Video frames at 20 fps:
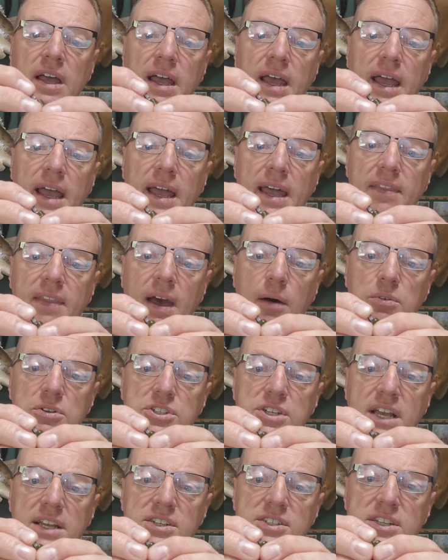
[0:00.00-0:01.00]
and that will
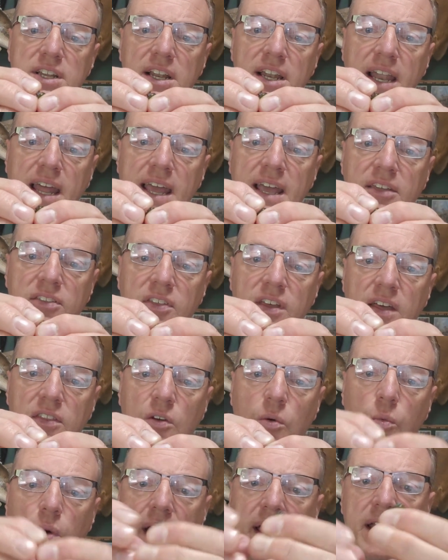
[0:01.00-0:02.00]
change the length and the
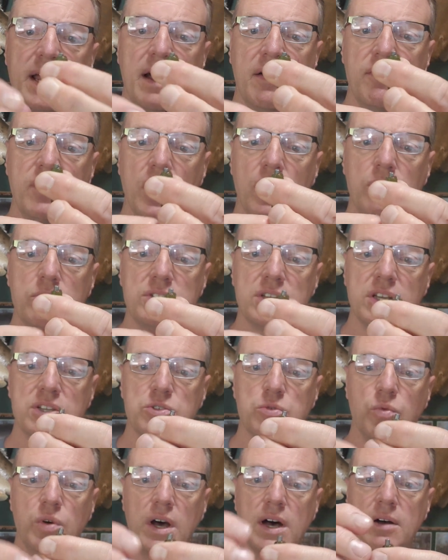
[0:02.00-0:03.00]
weight of those as
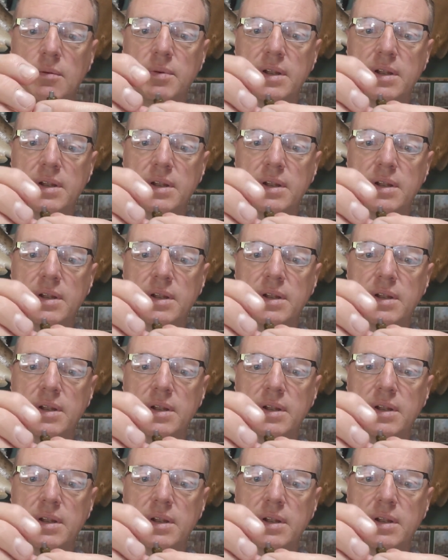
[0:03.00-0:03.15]
well.